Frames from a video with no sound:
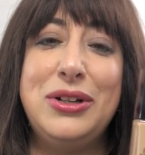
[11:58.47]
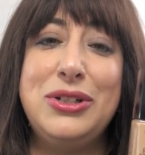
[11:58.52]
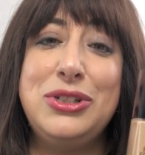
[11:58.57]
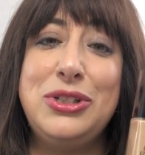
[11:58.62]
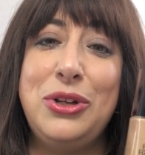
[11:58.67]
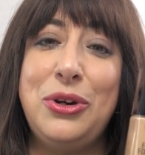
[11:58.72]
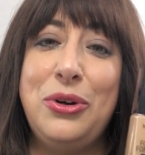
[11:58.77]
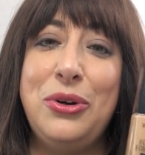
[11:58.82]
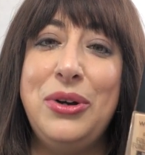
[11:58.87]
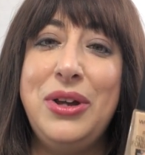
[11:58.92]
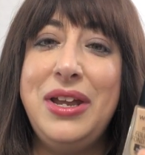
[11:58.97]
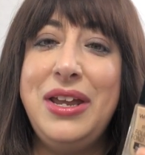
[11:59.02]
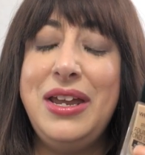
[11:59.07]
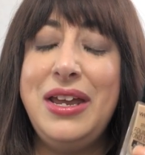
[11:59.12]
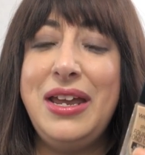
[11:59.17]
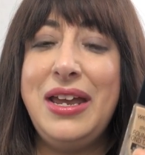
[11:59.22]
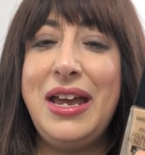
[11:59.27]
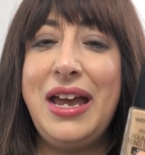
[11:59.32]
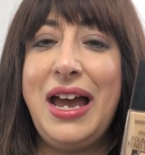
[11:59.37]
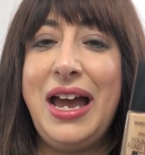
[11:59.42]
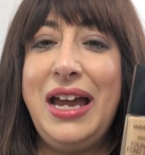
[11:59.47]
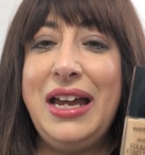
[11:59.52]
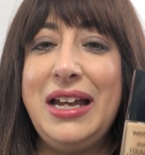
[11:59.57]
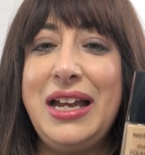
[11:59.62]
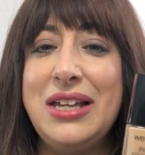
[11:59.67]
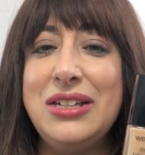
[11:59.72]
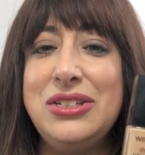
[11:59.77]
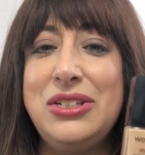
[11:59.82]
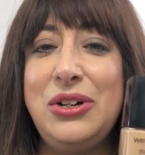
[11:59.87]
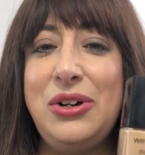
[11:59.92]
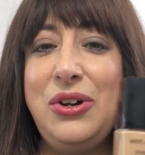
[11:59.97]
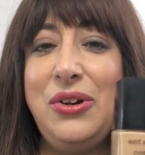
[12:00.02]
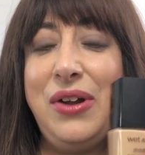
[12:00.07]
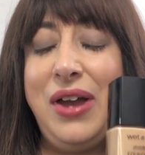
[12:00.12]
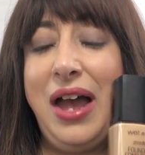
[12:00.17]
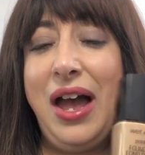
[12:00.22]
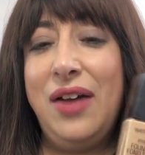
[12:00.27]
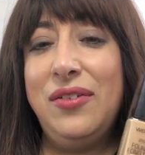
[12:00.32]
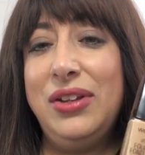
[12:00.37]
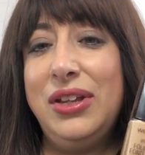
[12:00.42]
So I guess there you
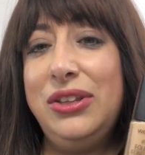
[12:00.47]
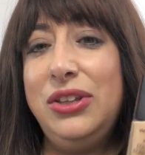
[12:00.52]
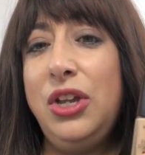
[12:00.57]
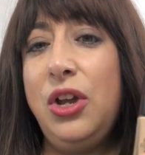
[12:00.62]
have it.